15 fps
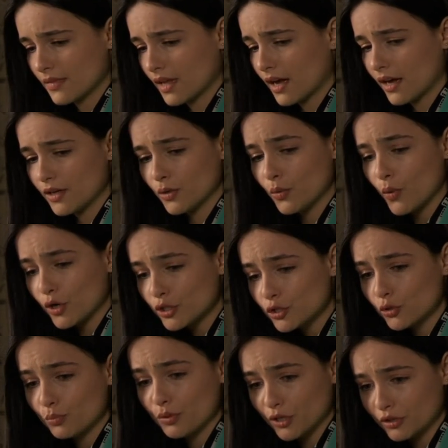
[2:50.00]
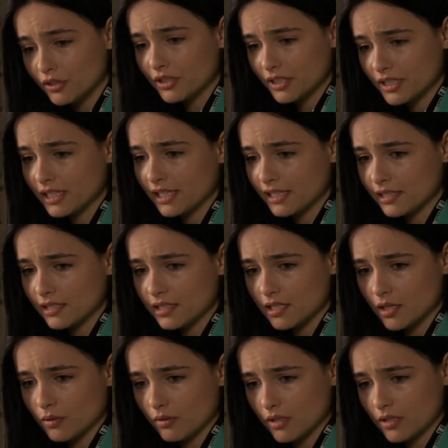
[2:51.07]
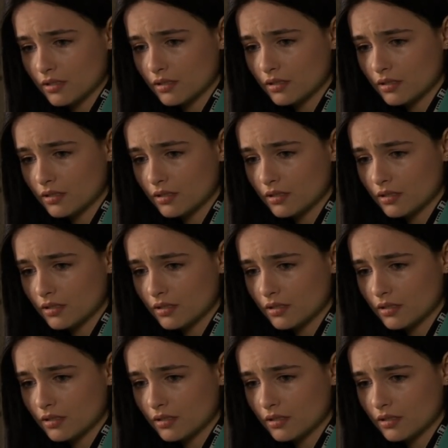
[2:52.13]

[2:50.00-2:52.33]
I don't want to be a dirty little secret.